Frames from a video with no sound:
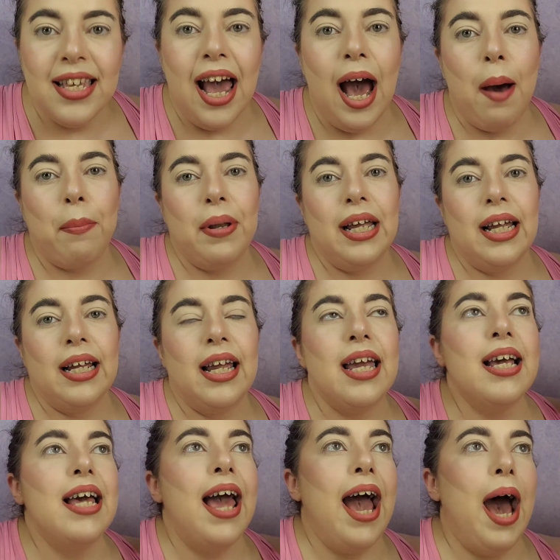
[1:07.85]
happening.
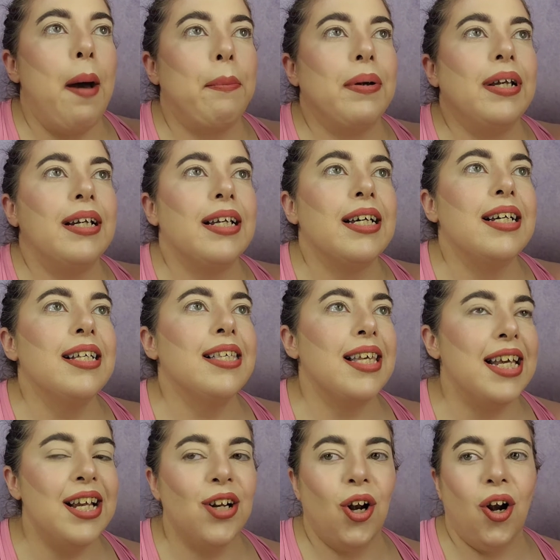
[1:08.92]
It happened. It's
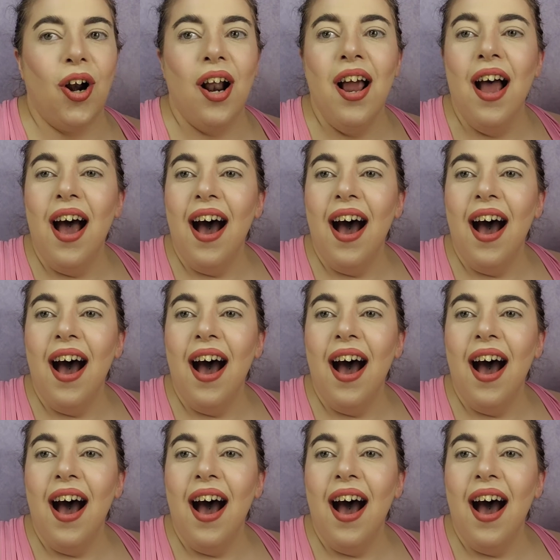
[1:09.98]
here.